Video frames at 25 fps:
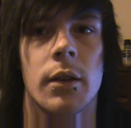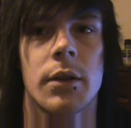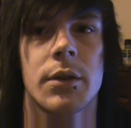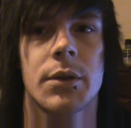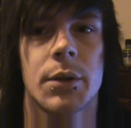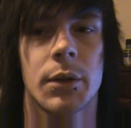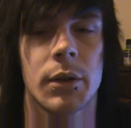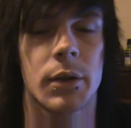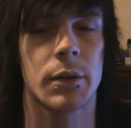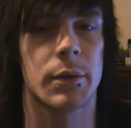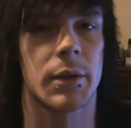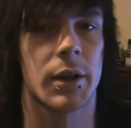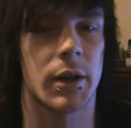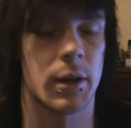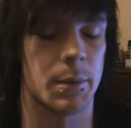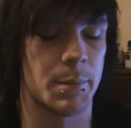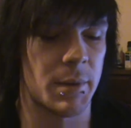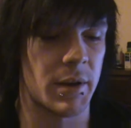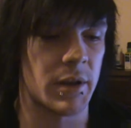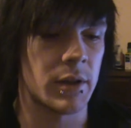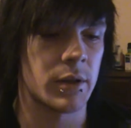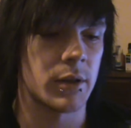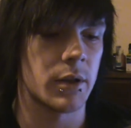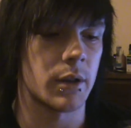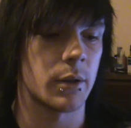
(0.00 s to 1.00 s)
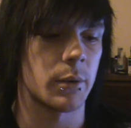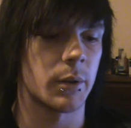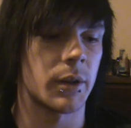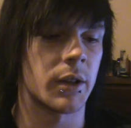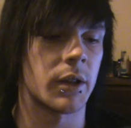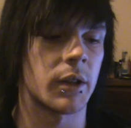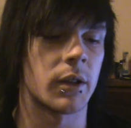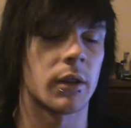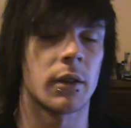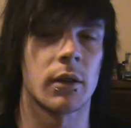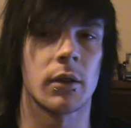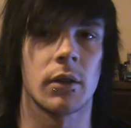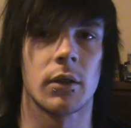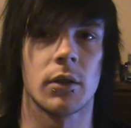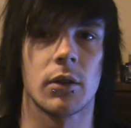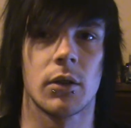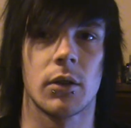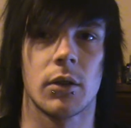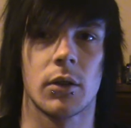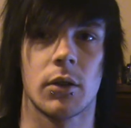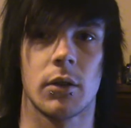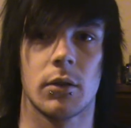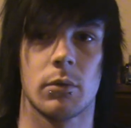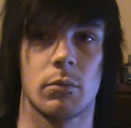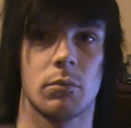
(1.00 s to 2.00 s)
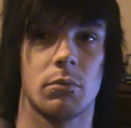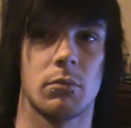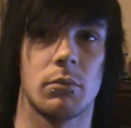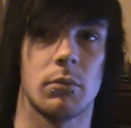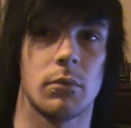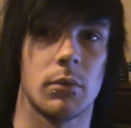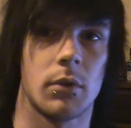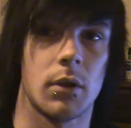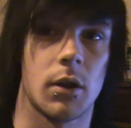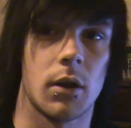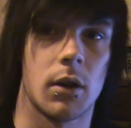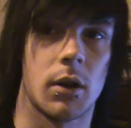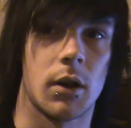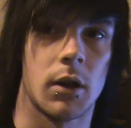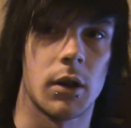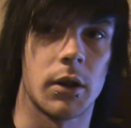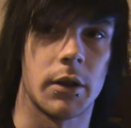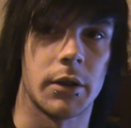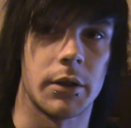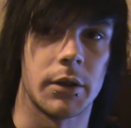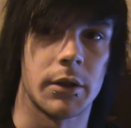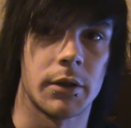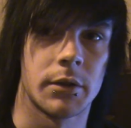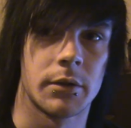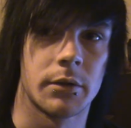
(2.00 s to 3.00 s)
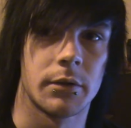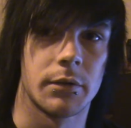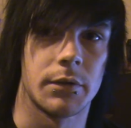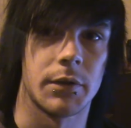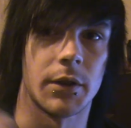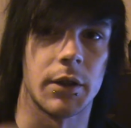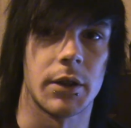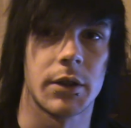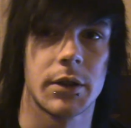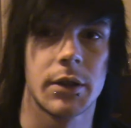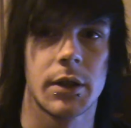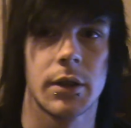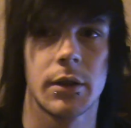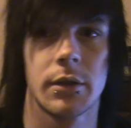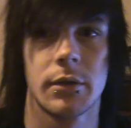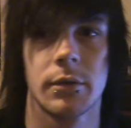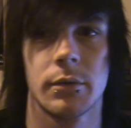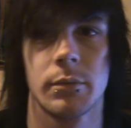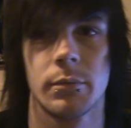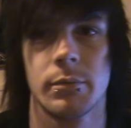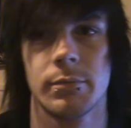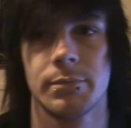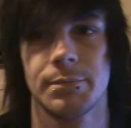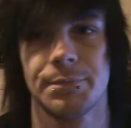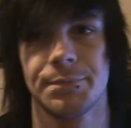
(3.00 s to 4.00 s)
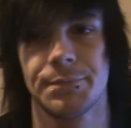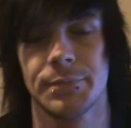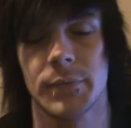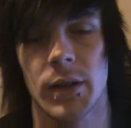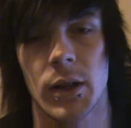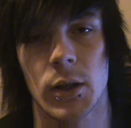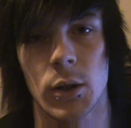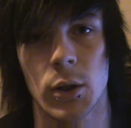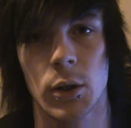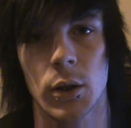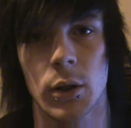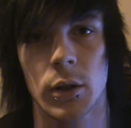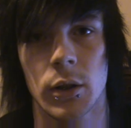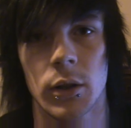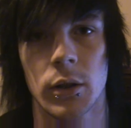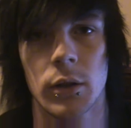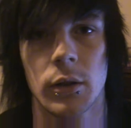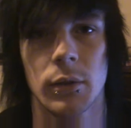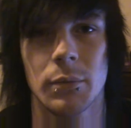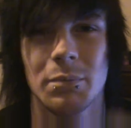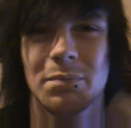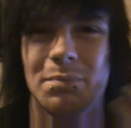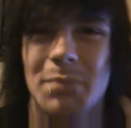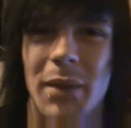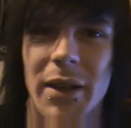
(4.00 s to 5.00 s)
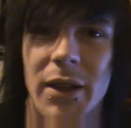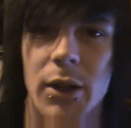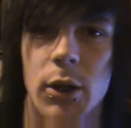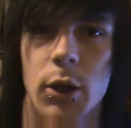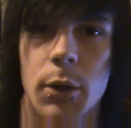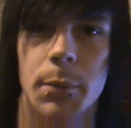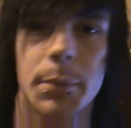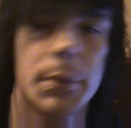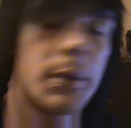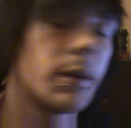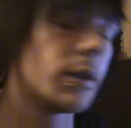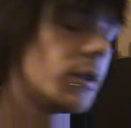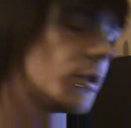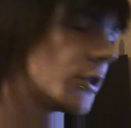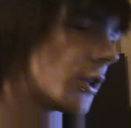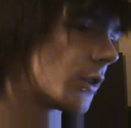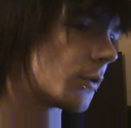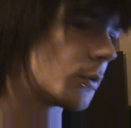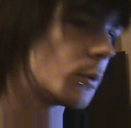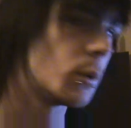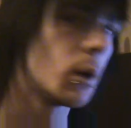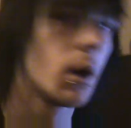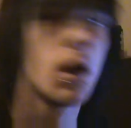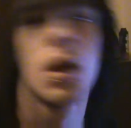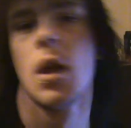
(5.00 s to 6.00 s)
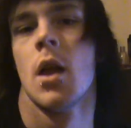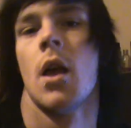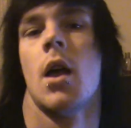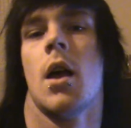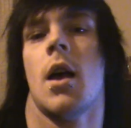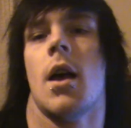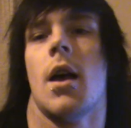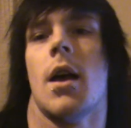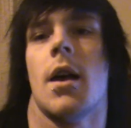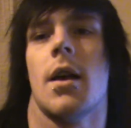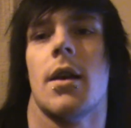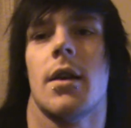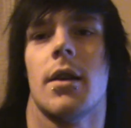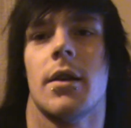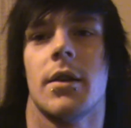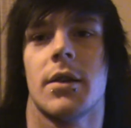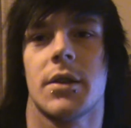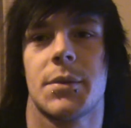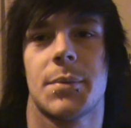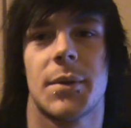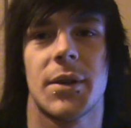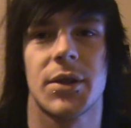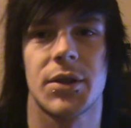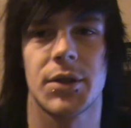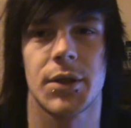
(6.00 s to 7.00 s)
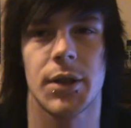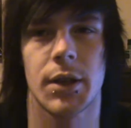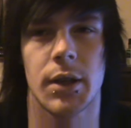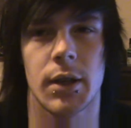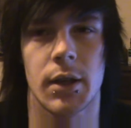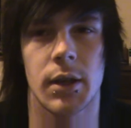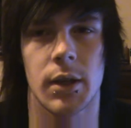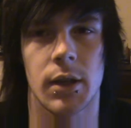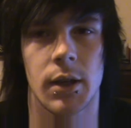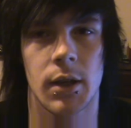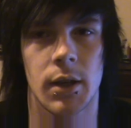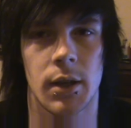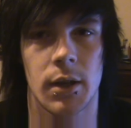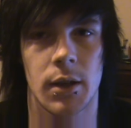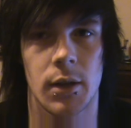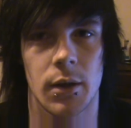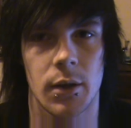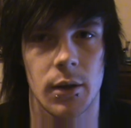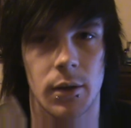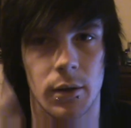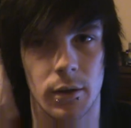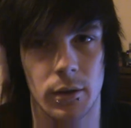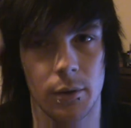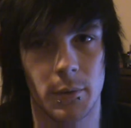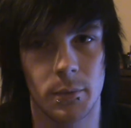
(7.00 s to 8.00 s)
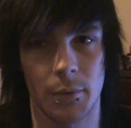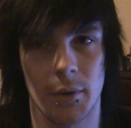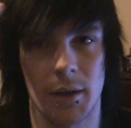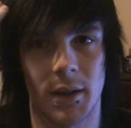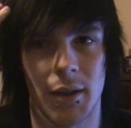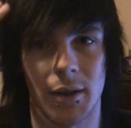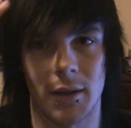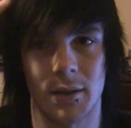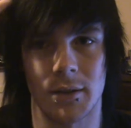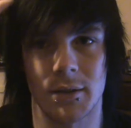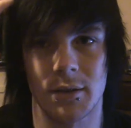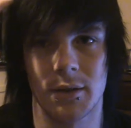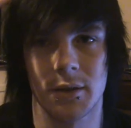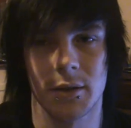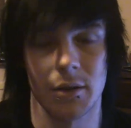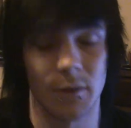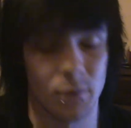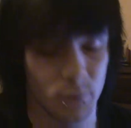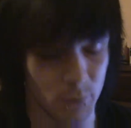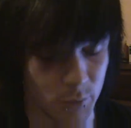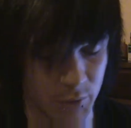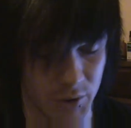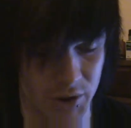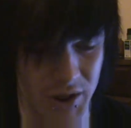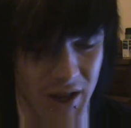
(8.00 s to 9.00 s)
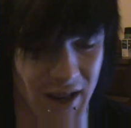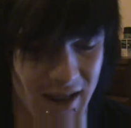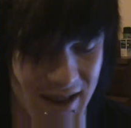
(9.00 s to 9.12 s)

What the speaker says: So I'm going to recommend doing eyeliner first, or makeup in general, especially as once your